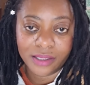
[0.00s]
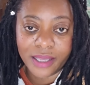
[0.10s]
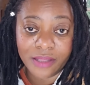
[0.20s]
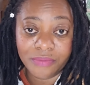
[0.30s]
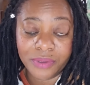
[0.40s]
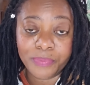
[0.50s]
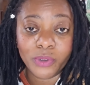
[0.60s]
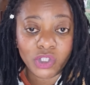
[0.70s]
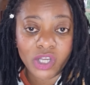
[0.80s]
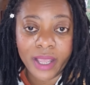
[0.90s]
can be
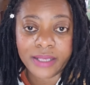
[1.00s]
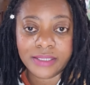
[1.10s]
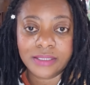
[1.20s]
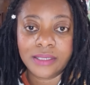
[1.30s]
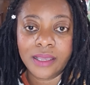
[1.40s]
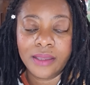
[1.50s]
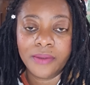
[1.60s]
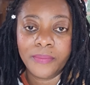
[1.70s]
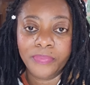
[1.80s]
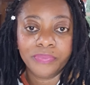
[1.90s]
purchased
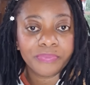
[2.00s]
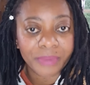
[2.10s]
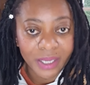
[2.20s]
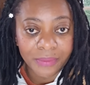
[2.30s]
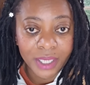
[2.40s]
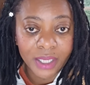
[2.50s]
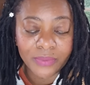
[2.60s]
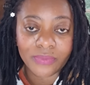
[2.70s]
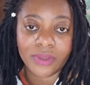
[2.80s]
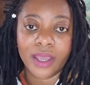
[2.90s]
by
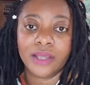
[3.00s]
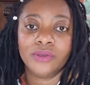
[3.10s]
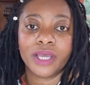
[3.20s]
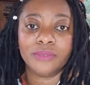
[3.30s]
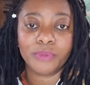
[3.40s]
me. You can